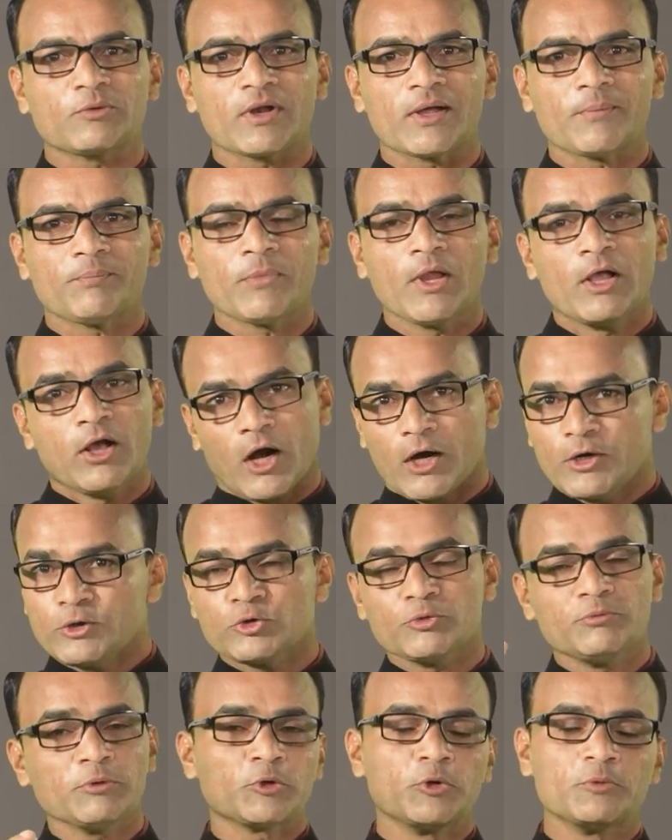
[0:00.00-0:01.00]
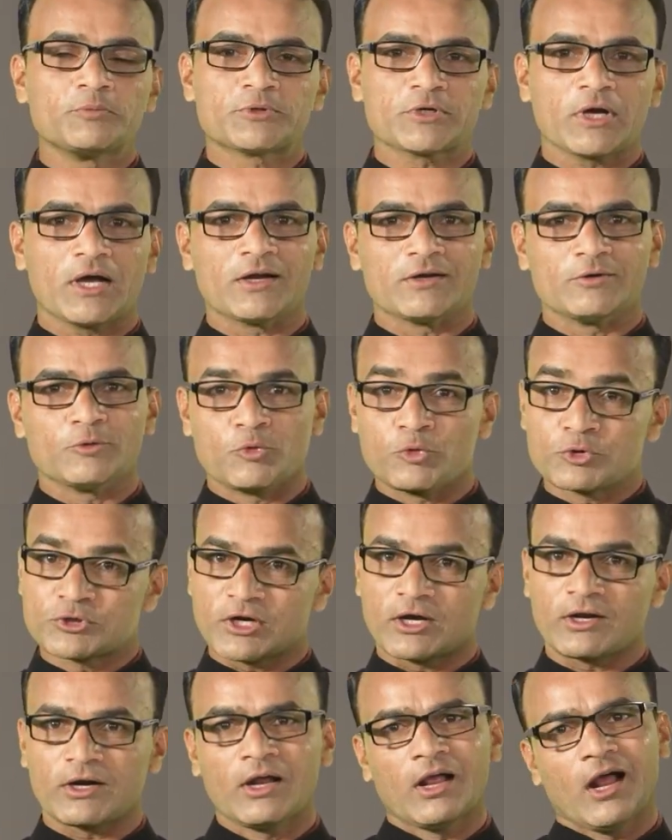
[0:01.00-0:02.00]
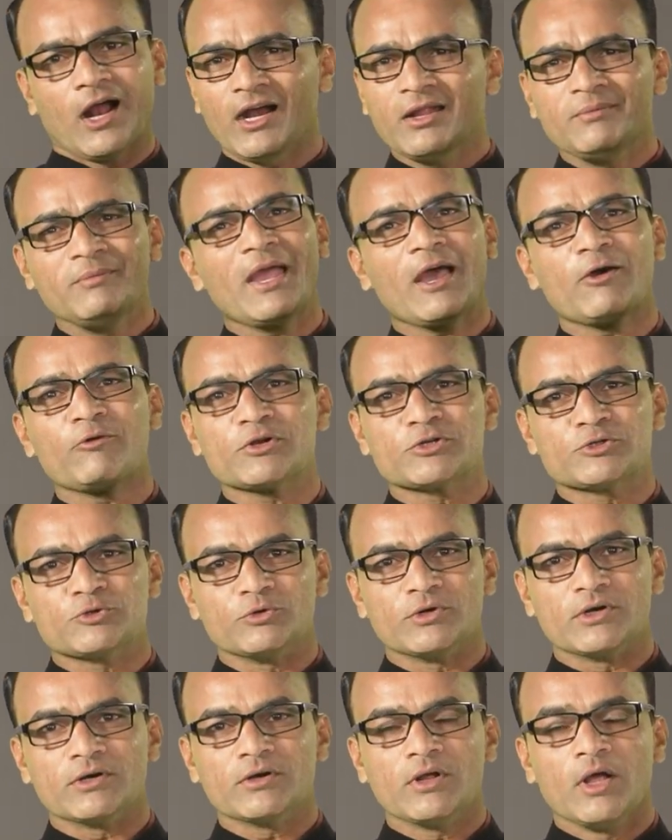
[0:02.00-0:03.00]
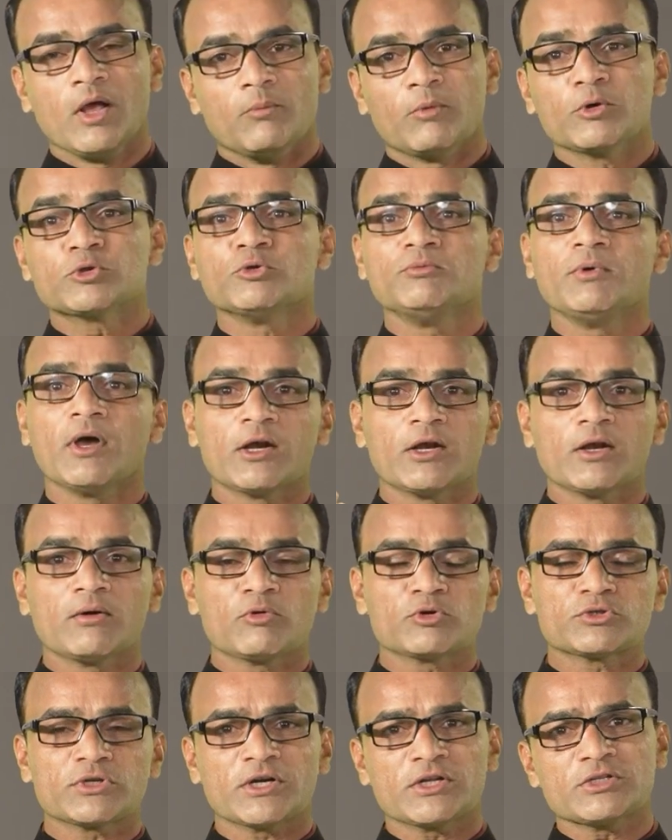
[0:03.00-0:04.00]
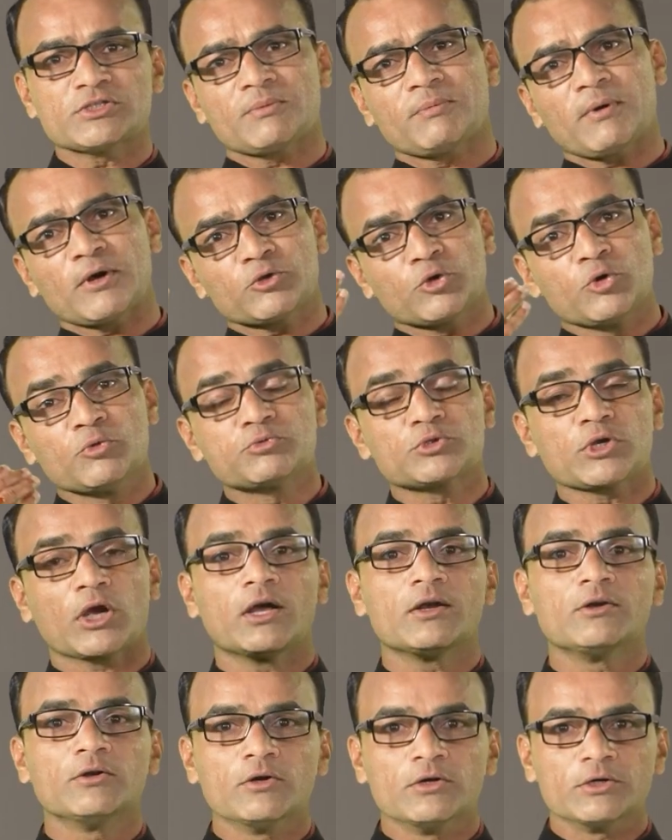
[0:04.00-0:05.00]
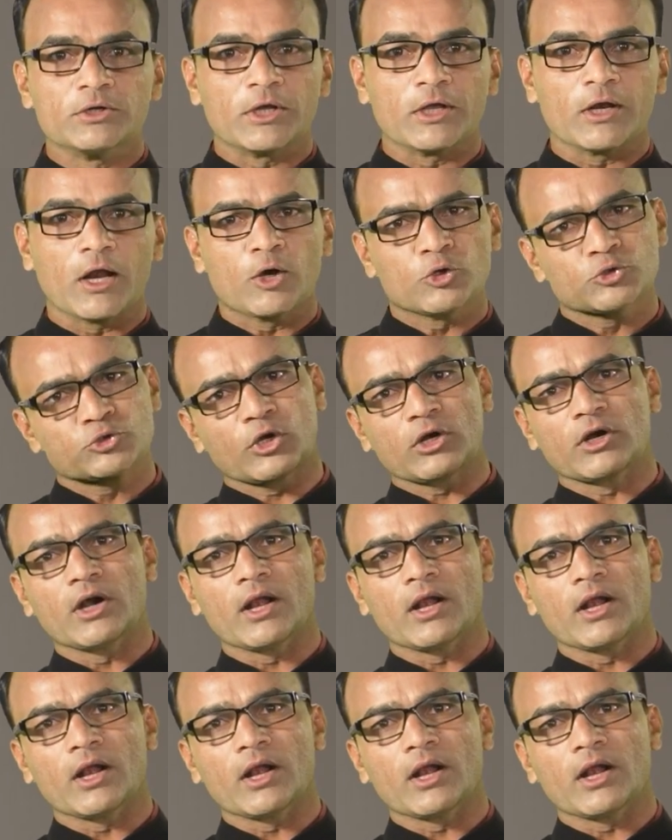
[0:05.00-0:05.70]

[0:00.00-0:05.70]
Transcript: You had got Annabhau Sathe lesson fully and had completely understood. The teachers ask you question